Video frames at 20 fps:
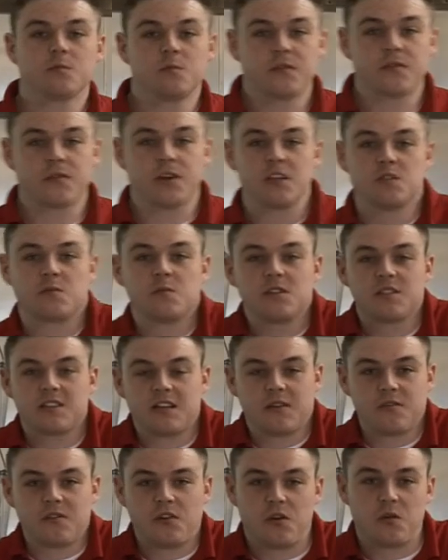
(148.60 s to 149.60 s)
some refreshments
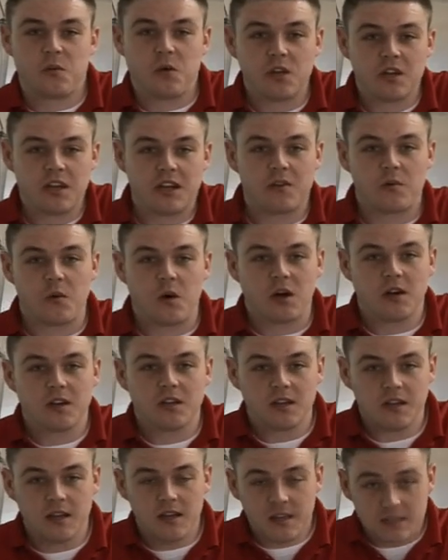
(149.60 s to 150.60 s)
after your woodland walk?
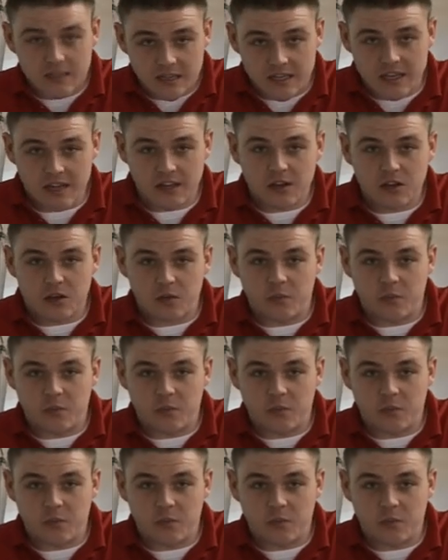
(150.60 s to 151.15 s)
Then you can